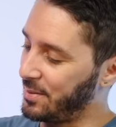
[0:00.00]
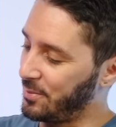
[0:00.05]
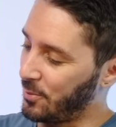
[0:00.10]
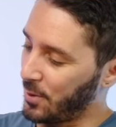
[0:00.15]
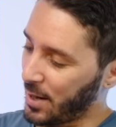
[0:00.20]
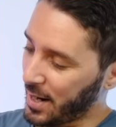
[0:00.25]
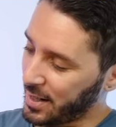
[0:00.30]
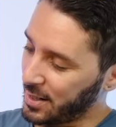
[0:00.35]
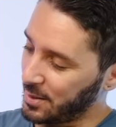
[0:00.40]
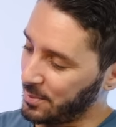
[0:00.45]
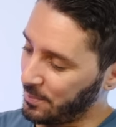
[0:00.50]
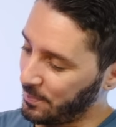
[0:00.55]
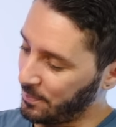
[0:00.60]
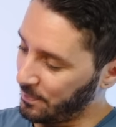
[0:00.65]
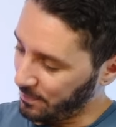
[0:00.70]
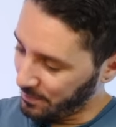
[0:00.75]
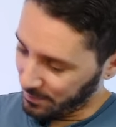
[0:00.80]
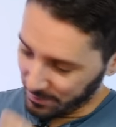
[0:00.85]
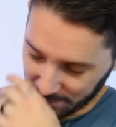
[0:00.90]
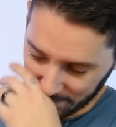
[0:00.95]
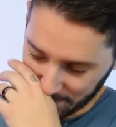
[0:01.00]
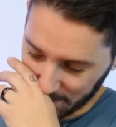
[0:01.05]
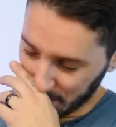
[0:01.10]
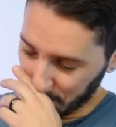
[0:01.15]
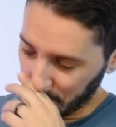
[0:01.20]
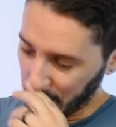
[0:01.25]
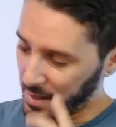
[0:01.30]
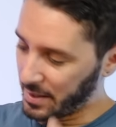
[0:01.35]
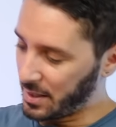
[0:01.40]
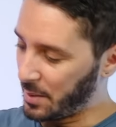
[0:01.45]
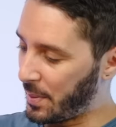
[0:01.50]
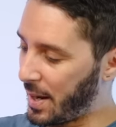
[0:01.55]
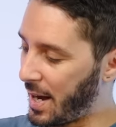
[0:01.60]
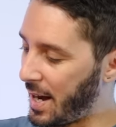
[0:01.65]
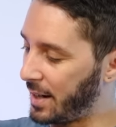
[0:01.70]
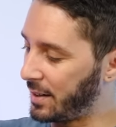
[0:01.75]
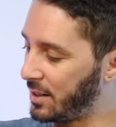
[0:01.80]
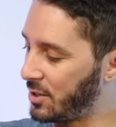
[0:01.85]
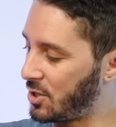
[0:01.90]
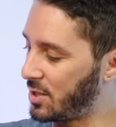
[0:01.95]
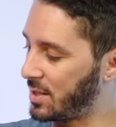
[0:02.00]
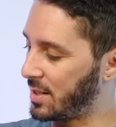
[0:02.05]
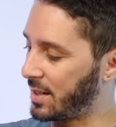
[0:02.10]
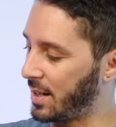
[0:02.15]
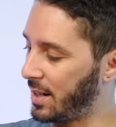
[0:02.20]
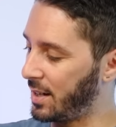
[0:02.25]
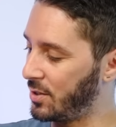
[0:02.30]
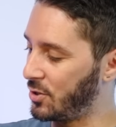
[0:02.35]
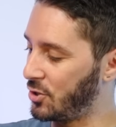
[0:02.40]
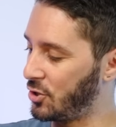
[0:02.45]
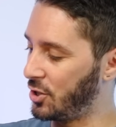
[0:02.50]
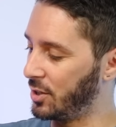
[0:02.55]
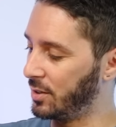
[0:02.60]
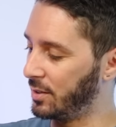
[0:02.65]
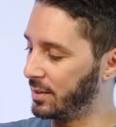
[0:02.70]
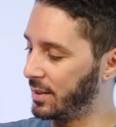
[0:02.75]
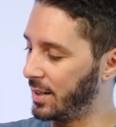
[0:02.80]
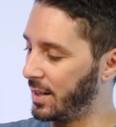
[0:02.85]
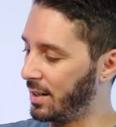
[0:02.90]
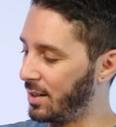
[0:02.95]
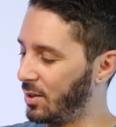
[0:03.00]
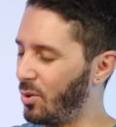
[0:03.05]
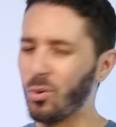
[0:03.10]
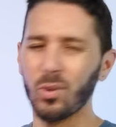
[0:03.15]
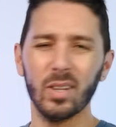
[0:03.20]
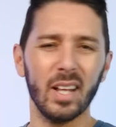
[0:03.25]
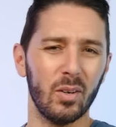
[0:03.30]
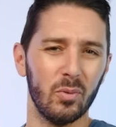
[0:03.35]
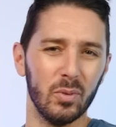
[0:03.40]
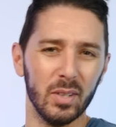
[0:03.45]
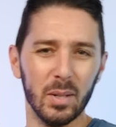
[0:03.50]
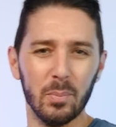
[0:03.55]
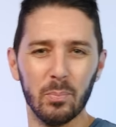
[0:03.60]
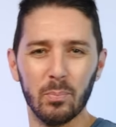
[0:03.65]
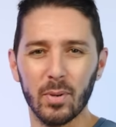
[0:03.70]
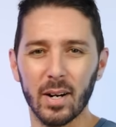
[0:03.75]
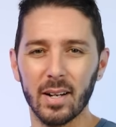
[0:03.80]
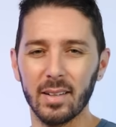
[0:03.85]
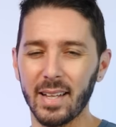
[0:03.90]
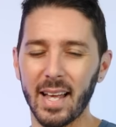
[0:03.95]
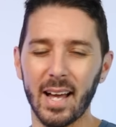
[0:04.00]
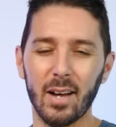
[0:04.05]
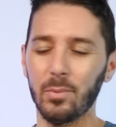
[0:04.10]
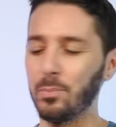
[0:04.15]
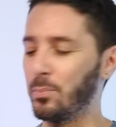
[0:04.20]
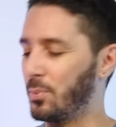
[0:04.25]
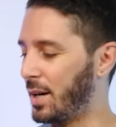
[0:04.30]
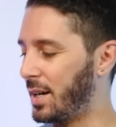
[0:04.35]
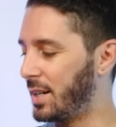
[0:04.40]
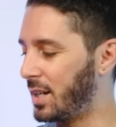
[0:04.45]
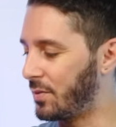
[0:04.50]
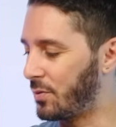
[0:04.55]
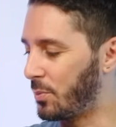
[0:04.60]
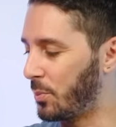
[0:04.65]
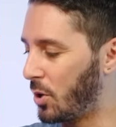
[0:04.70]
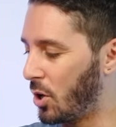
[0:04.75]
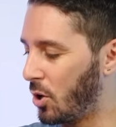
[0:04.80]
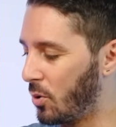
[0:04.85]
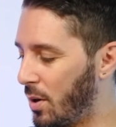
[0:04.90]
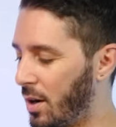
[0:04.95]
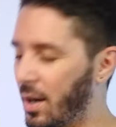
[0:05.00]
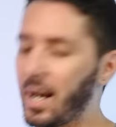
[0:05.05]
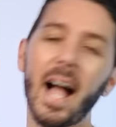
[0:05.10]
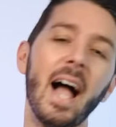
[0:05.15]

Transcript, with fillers: random spot in the bag that's just kind of chilling there or like really br loud branding from GoRuck.